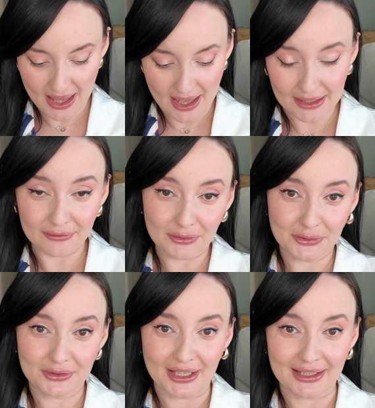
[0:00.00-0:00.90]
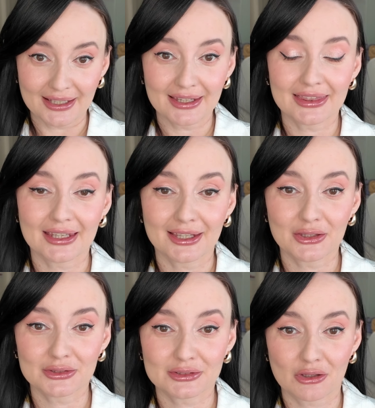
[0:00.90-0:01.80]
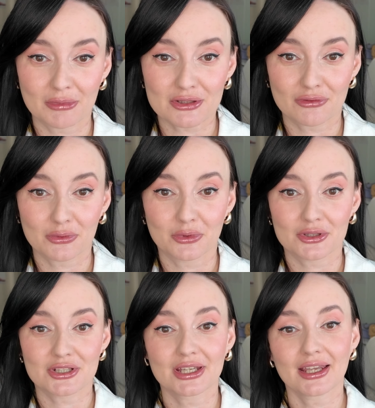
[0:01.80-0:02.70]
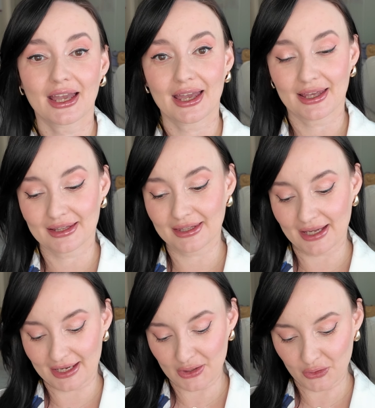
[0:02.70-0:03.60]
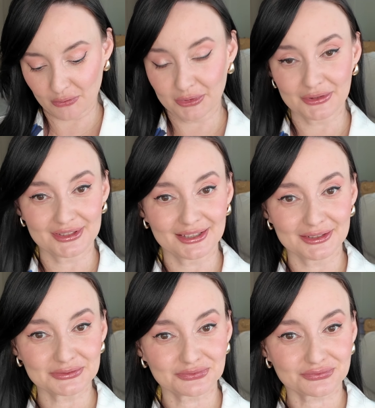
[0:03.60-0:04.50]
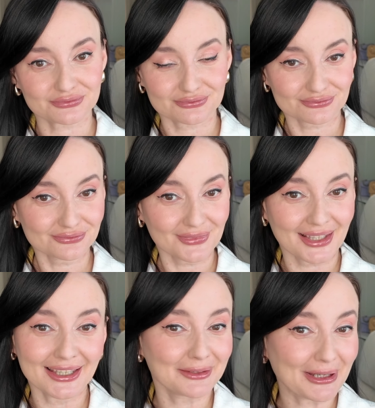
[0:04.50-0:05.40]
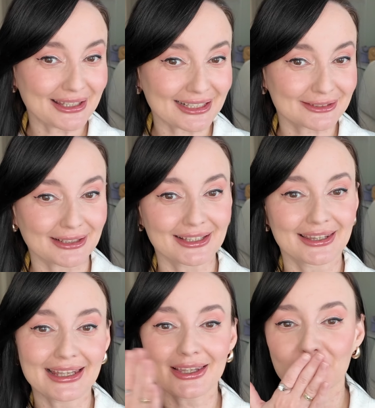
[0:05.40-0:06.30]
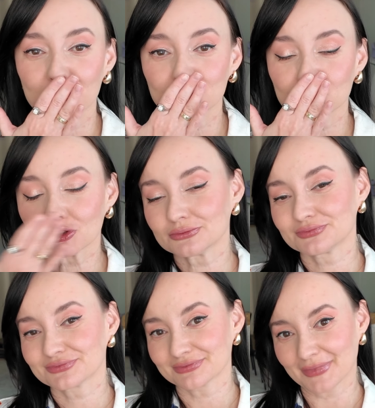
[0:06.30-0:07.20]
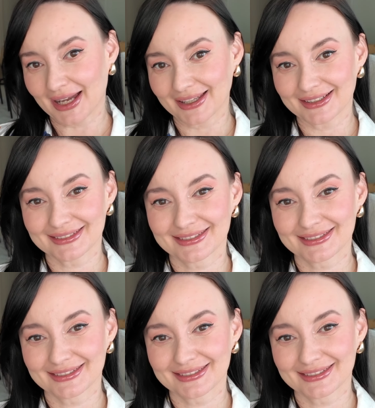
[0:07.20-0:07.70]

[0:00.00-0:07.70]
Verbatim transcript: And for today, thank you so much for watching, and I hope to see you in my next one. Thank you, bye.